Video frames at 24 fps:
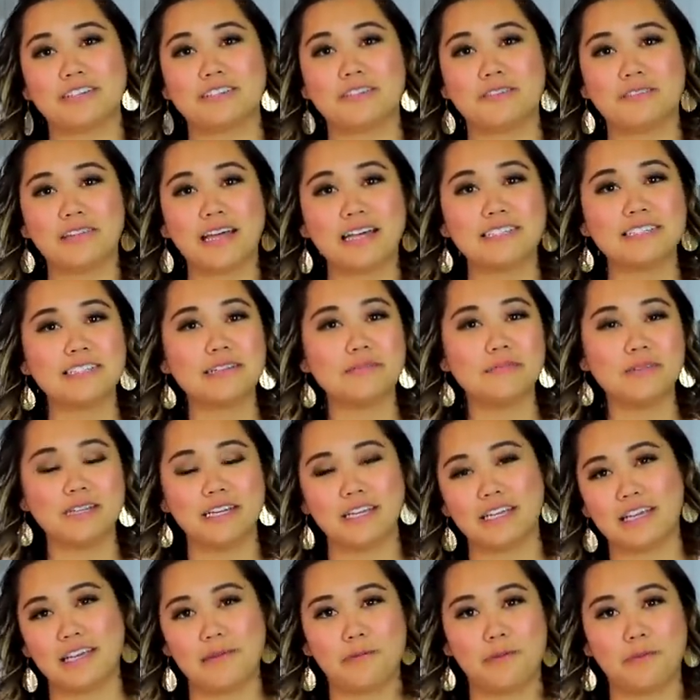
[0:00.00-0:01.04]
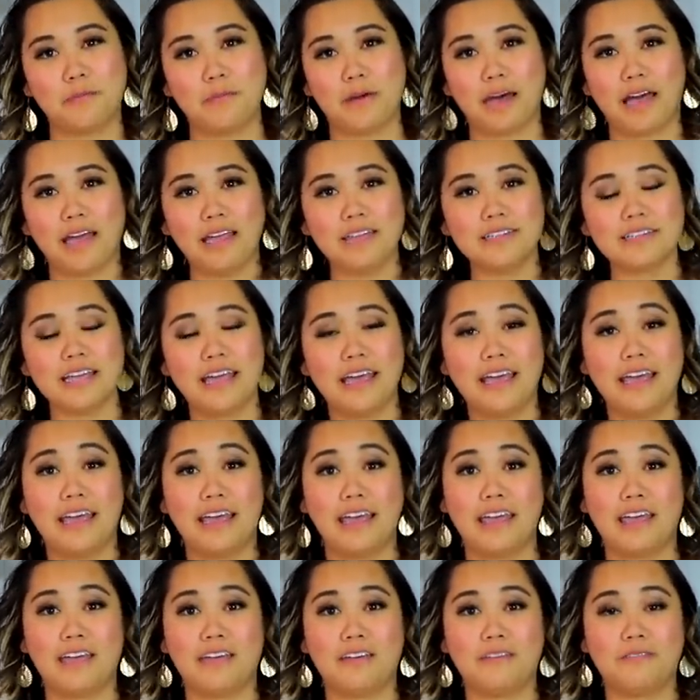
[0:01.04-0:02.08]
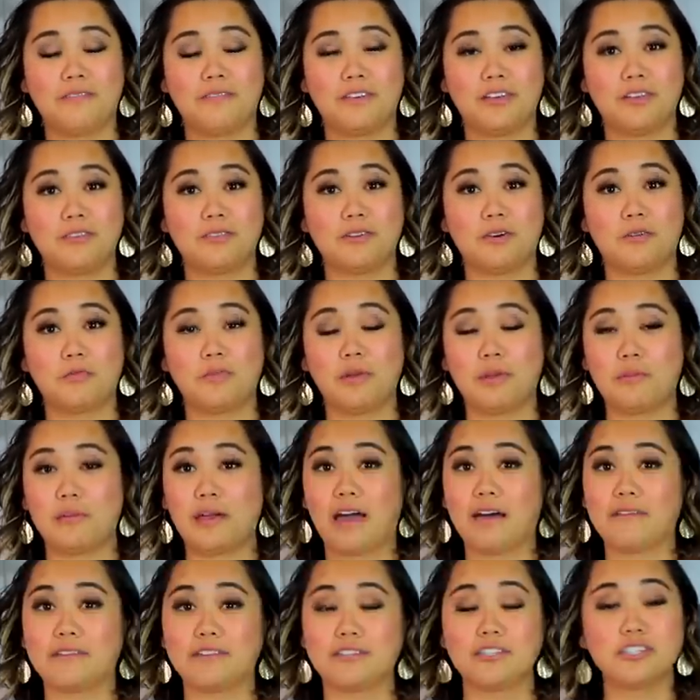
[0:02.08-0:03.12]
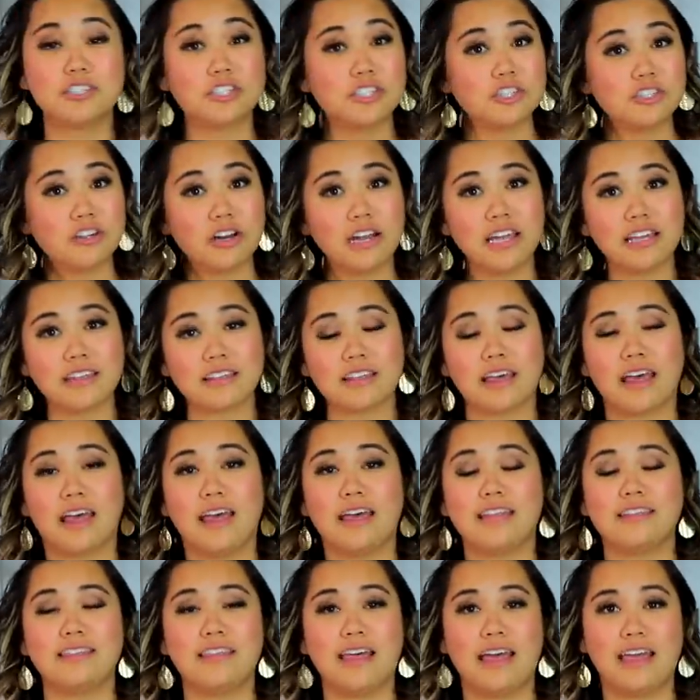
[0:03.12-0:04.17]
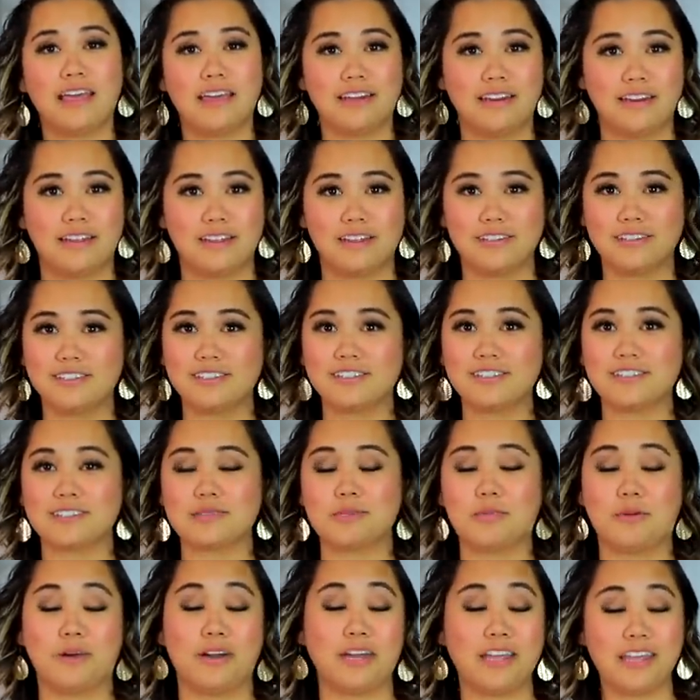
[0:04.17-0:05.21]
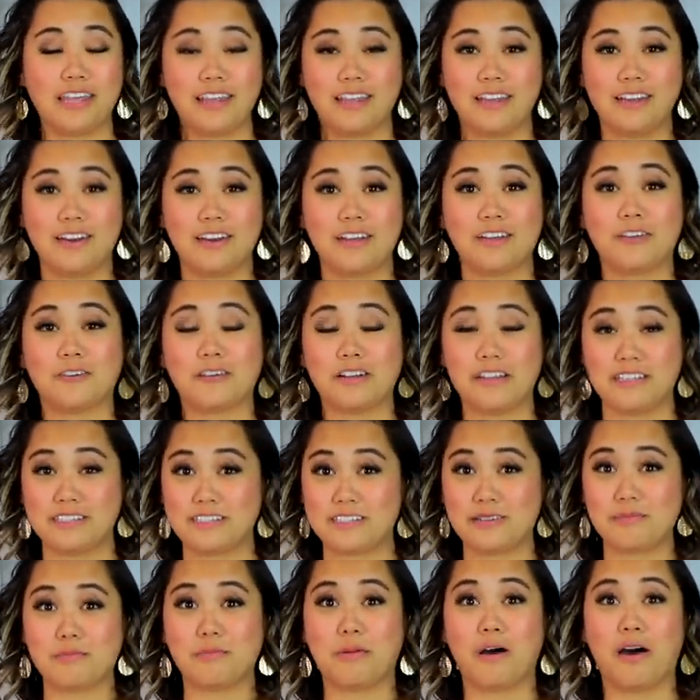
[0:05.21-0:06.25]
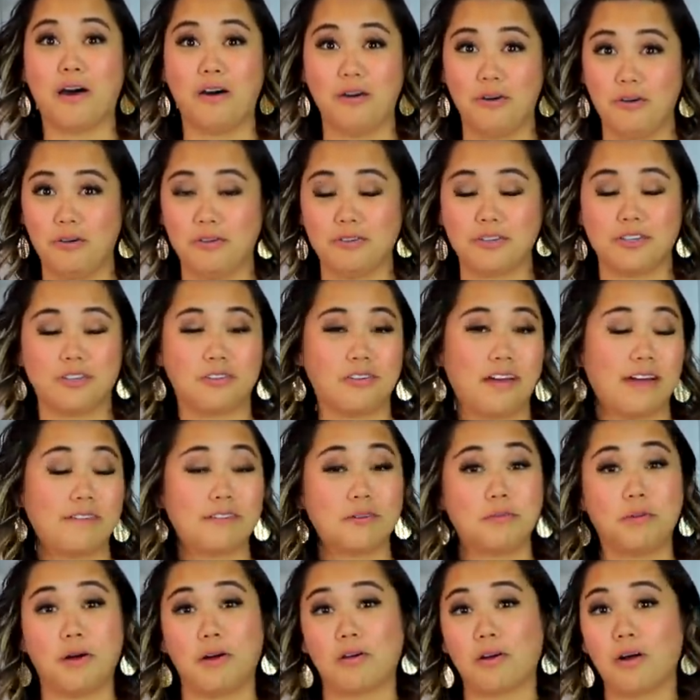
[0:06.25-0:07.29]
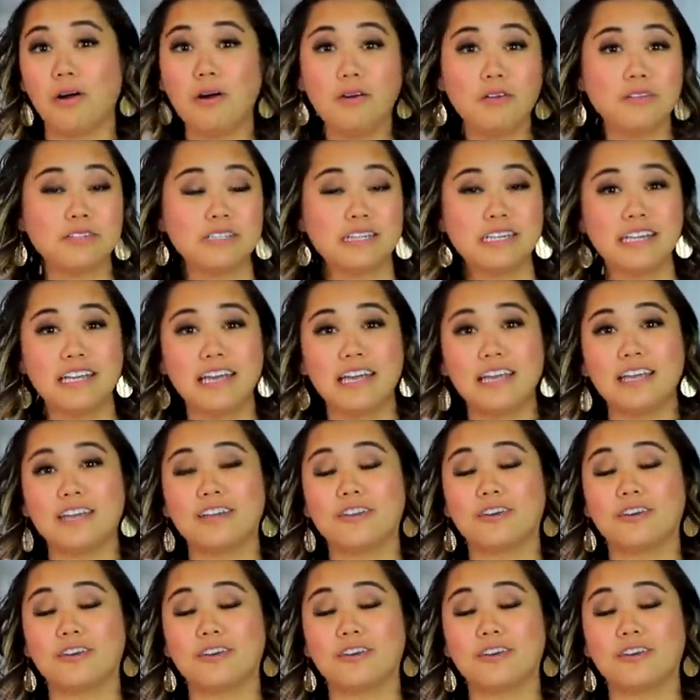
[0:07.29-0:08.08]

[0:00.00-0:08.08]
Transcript: So that's something to keep in mind. If you don't maybe have the strength, then just put it in your Instant Pot whole. You don't have to poke holes in it.